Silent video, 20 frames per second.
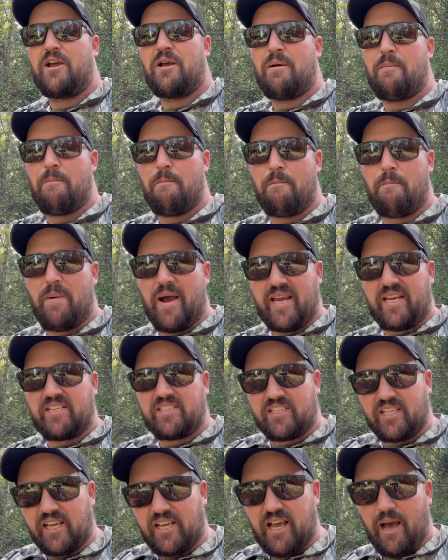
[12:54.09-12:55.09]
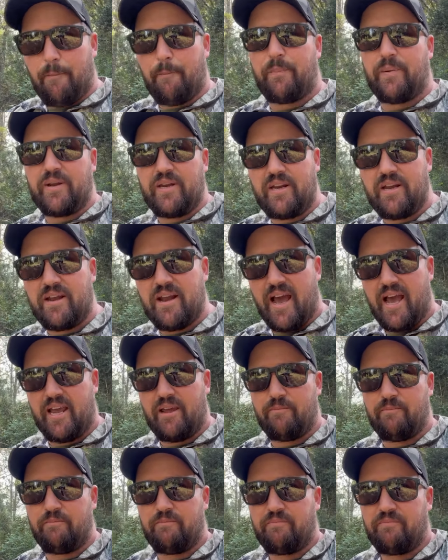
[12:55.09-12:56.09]
makes the company
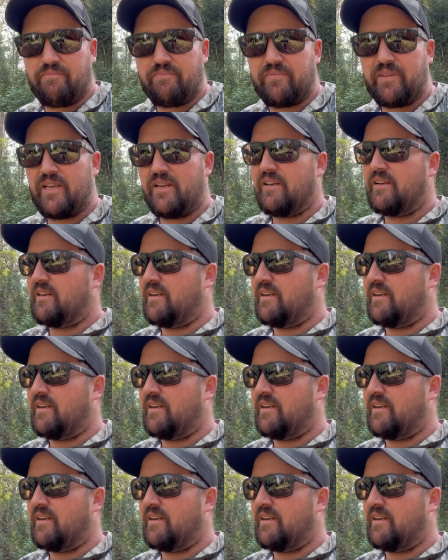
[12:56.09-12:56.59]
name.